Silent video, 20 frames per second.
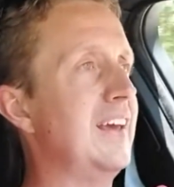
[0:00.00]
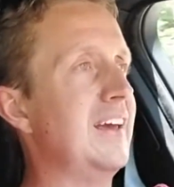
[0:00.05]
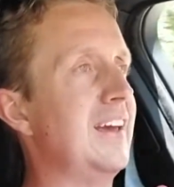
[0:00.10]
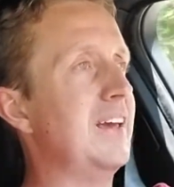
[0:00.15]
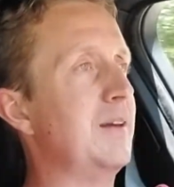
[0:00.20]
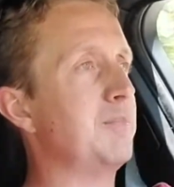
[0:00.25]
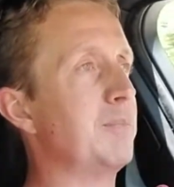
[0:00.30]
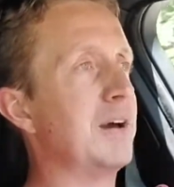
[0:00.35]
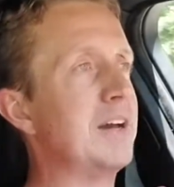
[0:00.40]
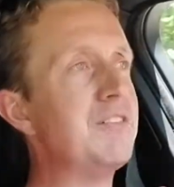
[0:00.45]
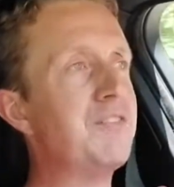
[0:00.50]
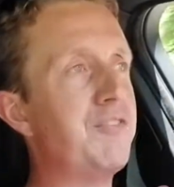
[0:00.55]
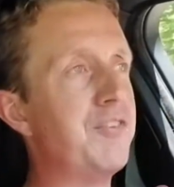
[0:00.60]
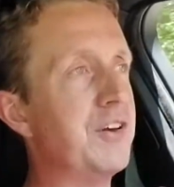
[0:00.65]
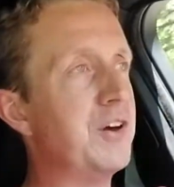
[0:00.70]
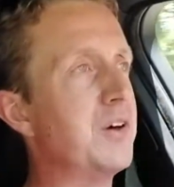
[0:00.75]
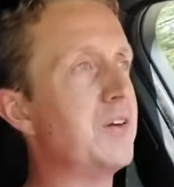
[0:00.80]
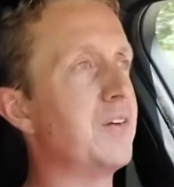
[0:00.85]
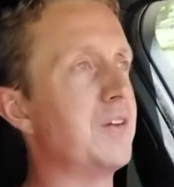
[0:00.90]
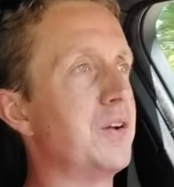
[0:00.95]
It might
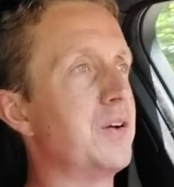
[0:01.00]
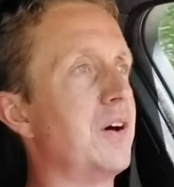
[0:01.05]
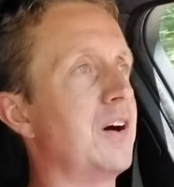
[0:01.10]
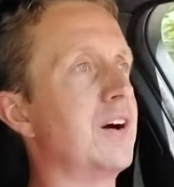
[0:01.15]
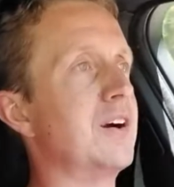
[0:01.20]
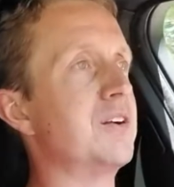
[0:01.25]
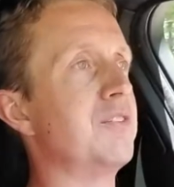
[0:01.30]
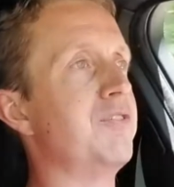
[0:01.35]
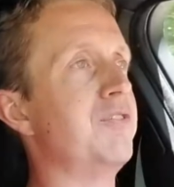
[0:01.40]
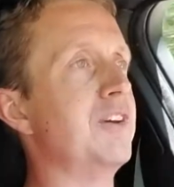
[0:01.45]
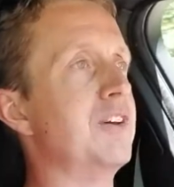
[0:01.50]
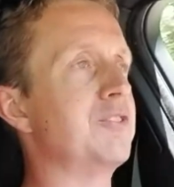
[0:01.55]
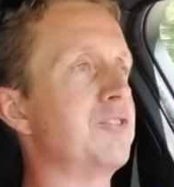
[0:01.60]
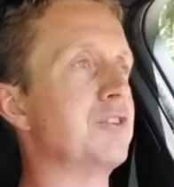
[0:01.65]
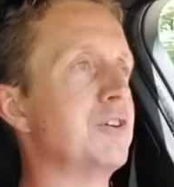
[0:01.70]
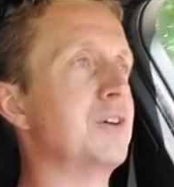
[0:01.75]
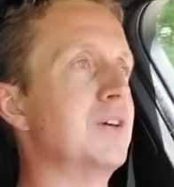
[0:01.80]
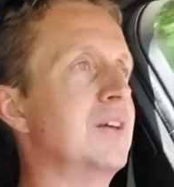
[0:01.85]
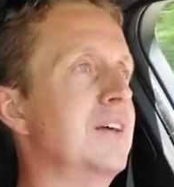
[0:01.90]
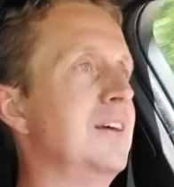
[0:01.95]
feel a little
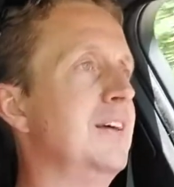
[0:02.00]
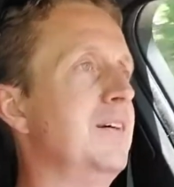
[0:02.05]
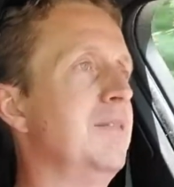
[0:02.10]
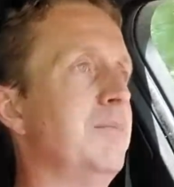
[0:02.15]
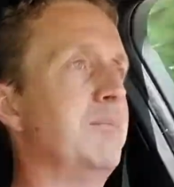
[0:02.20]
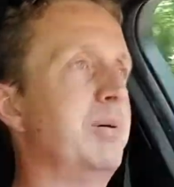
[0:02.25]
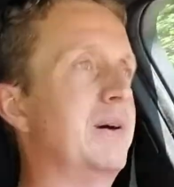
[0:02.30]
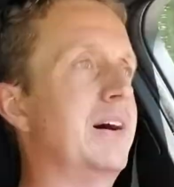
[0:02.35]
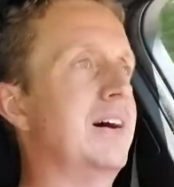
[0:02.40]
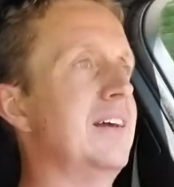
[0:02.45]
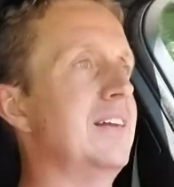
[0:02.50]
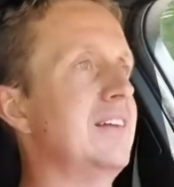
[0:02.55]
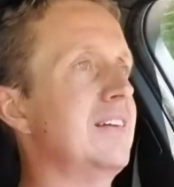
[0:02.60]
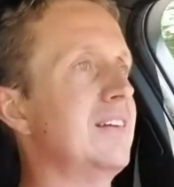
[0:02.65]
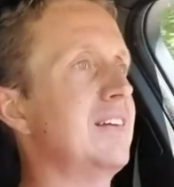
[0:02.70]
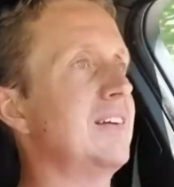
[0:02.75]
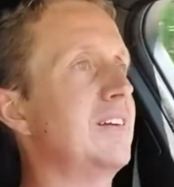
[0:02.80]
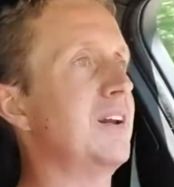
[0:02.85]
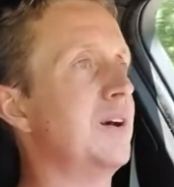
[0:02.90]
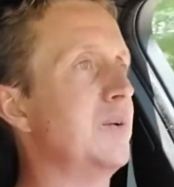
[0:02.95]
artificial, but
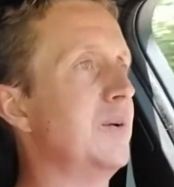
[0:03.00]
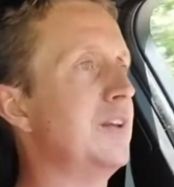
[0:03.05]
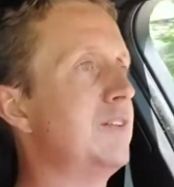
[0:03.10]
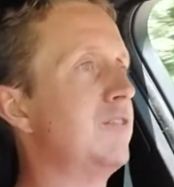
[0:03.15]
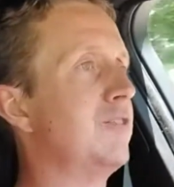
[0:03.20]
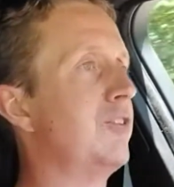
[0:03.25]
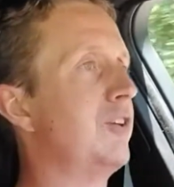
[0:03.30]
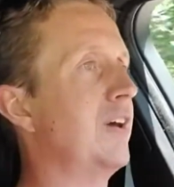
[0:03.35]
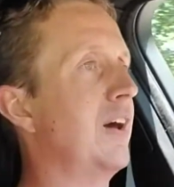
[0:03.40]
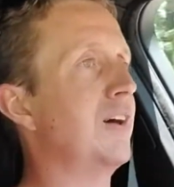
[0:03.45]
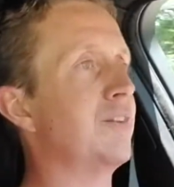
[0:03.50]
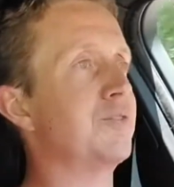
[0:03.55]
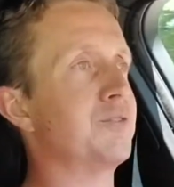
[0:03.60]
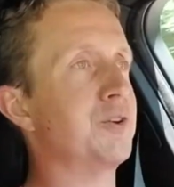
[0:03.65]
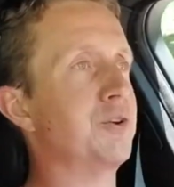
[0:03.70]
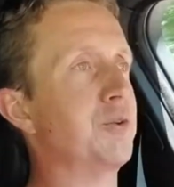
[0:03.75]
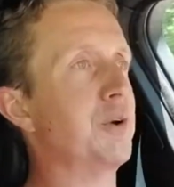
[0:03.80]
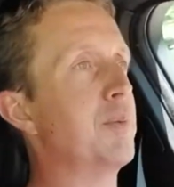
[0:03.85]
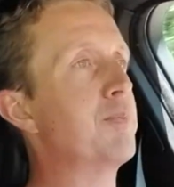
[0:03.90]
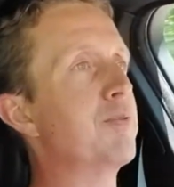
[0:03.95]
it just
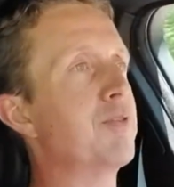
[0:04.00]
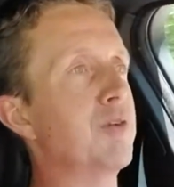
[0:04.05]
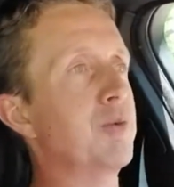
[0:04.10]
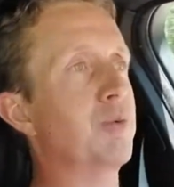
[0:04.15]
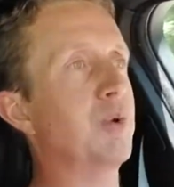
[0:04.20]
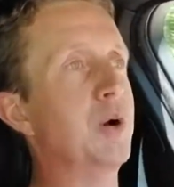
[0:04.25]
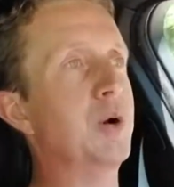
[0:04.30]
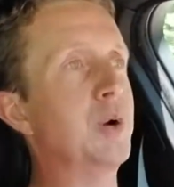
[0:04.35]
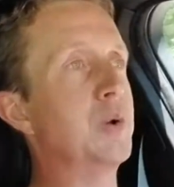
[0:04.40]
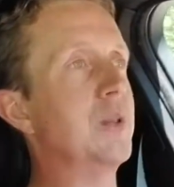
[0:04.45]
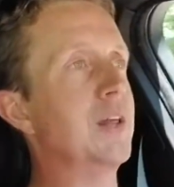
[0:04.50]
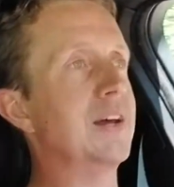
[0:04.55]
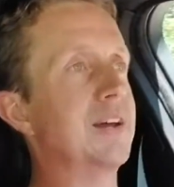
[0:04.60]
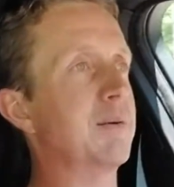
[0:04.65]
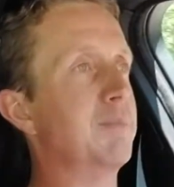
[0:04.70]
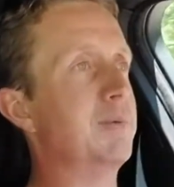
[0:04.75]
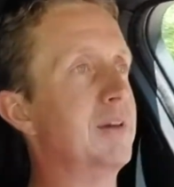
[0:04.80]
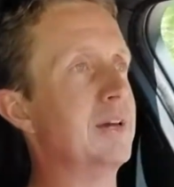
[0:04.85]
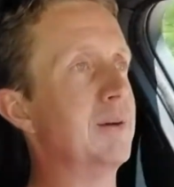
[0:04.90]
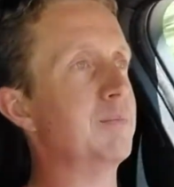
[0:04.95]
grips the road like a
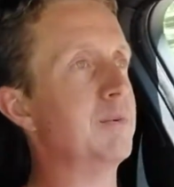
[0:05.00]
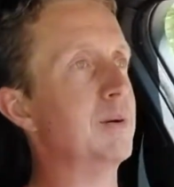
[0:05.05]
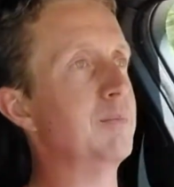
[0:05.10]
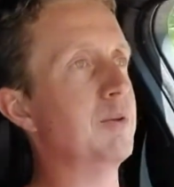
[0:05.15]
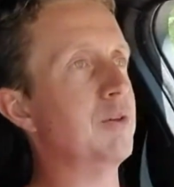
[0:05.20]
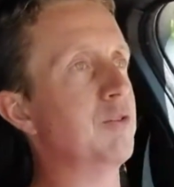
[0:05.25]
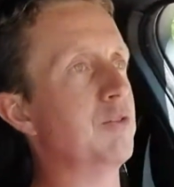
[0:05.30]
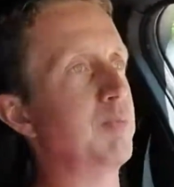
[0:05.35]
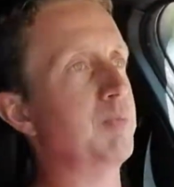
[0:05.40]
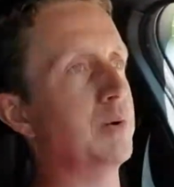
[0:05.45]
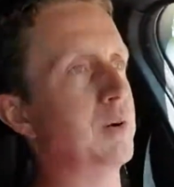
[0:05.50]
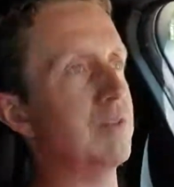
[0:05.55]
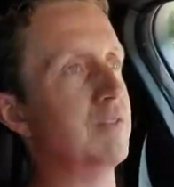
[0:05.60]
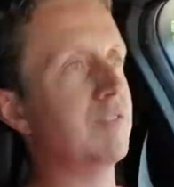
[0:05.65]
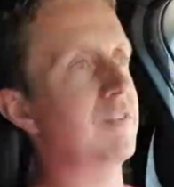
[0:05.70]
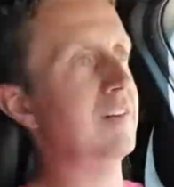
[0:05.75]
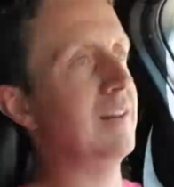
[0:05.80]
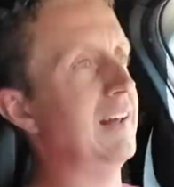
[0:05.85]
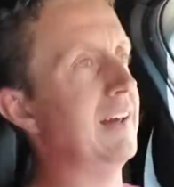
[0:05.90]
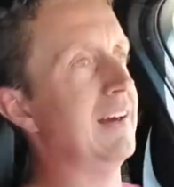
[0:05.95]
BMW sports
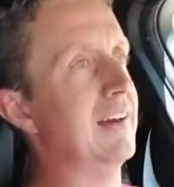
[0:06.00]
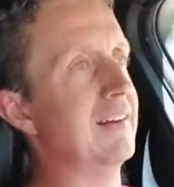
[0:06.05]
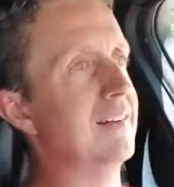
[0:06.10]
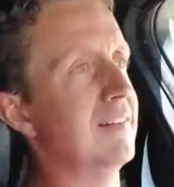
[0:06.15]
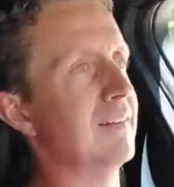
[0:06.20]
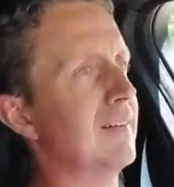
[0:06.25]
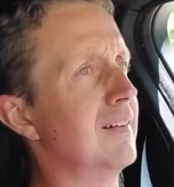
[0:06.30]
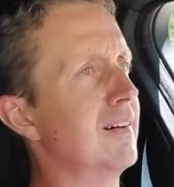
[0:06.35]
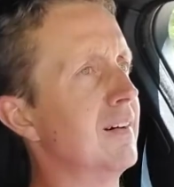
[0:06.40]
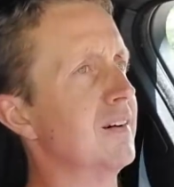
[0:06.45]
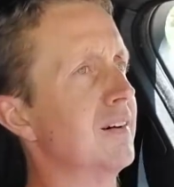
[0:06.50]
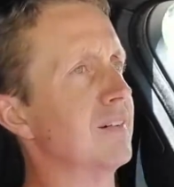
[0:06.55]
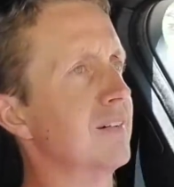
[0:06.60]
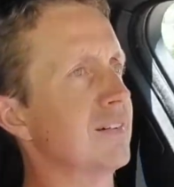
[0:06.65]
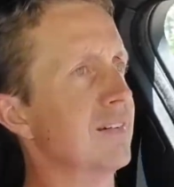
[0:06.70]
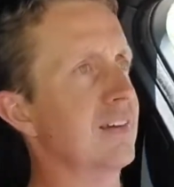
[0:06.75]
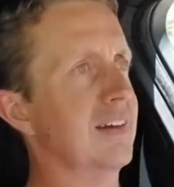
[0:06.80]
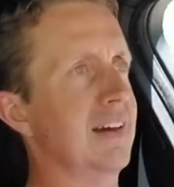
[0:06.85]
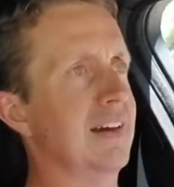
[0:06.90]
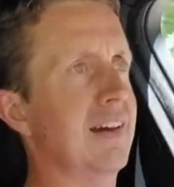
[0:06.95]
sedan. Oh
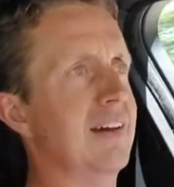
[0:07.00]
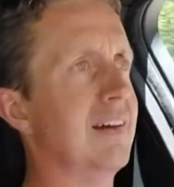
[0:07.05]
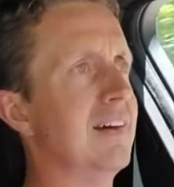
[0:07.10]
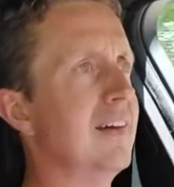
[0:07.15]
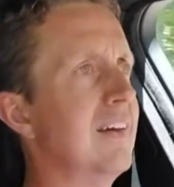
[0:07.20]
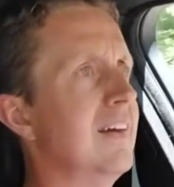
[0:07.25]
yeah.